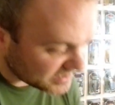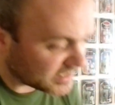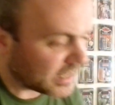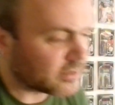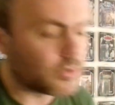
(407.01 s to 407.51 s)

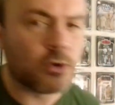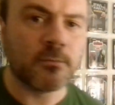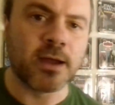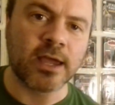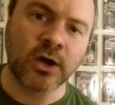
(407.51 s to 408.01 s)
Cassian Andor
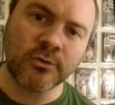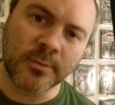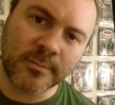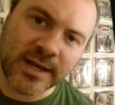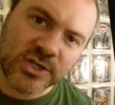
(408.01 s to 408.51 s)
my
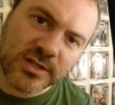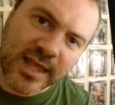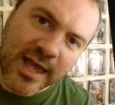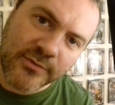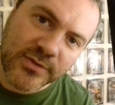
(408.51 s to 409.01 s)
honourable mention
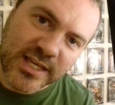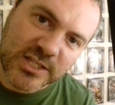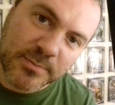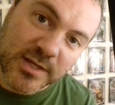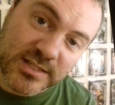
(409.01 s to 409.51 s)
there for
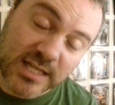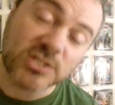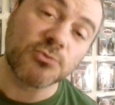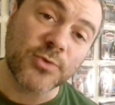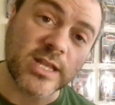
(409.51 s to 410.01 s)
this, because
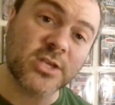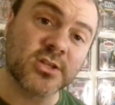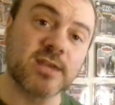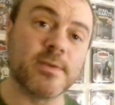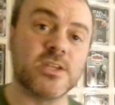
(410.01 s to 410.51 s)
that's a really
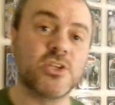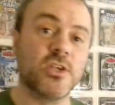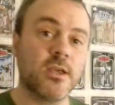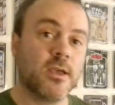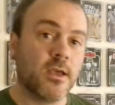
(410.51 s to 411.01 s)
good
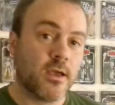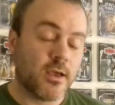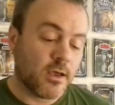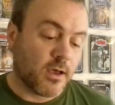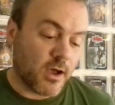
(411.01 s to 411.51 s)
image
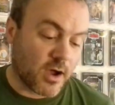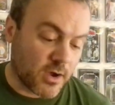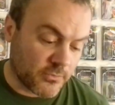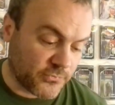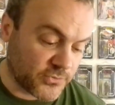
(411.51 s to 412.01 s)

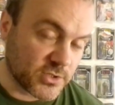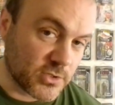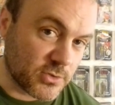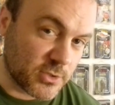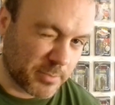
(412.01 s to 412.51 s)
of the
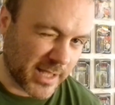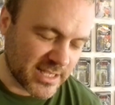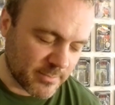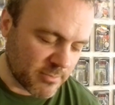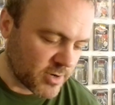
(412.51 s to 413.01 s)
dude who
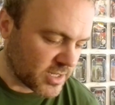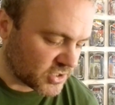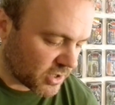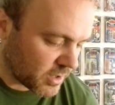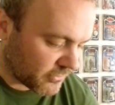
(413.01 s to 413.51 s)
played him. I'm really
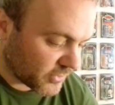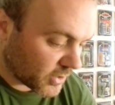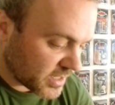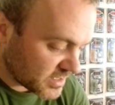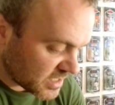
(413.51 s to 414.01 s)
sorry I've
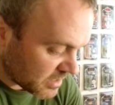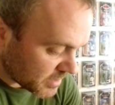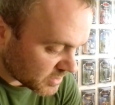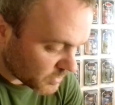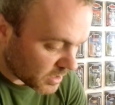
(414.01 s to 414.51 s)
forgotten his
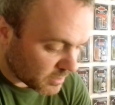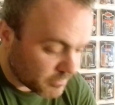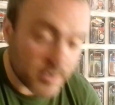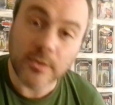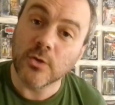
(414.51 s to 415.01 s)
name as well,
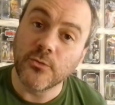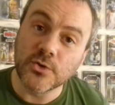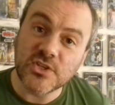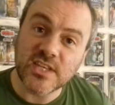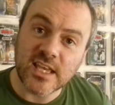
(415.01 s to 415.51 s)
but I look
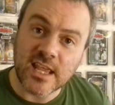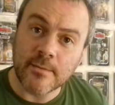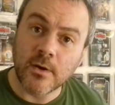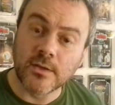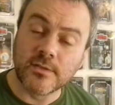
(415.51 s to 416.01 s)
forward to seeing
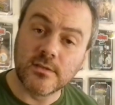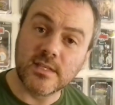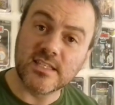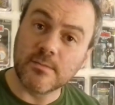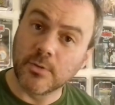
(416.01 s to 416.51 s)
him on
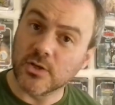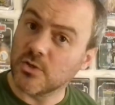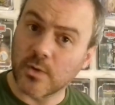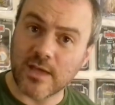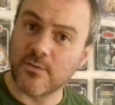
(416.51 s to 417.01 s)
Disney
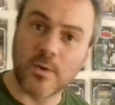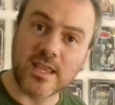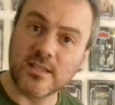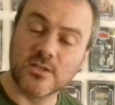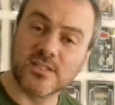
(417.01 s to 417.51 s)
Plus or whatever
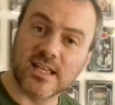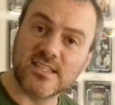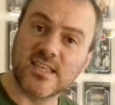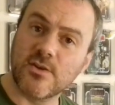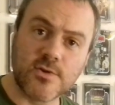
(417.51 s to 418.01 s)
when he does that
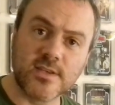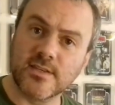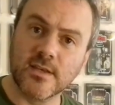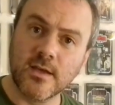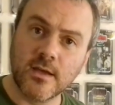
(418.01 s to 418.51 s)

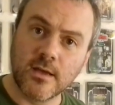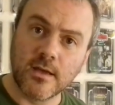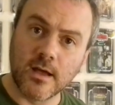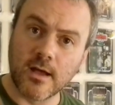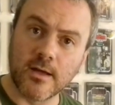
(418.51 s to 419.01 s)
series.
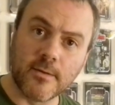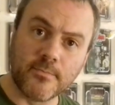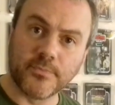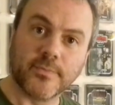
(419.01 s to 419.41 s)
Uh,